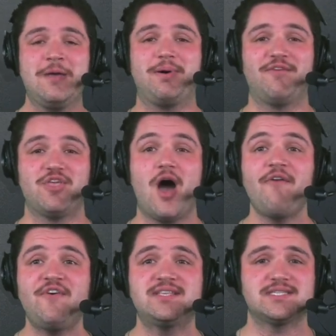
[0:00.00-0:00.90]
But if the
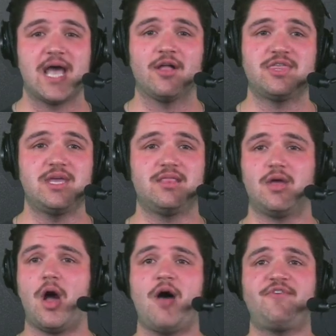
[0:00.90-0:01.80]
offense is healthy and
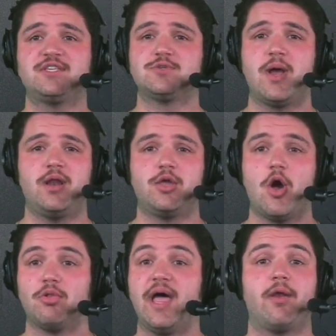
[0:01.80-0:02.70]
the offense is ready to
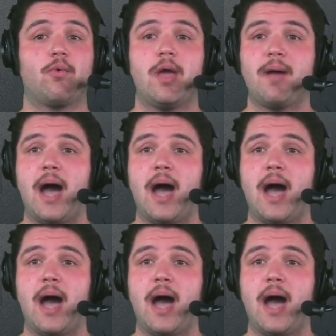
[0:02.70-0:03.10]
go, let it rip.